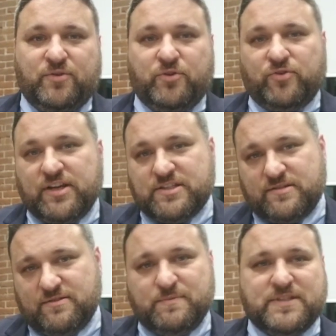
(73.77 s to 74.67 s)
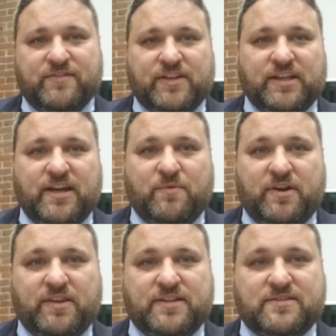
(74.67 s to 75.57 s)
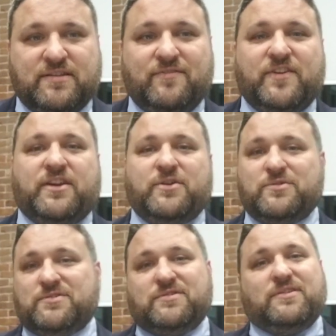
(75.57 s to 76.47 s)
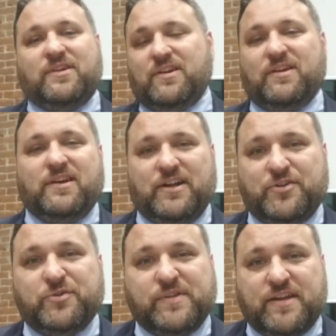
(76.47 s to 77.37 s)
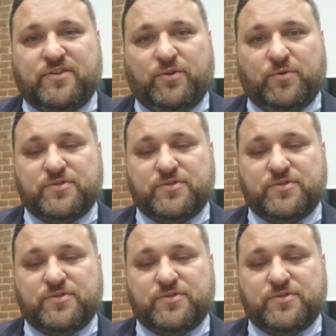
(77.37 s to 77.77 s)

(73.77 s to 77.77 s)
address specifically on one of these videos, I'll do that too.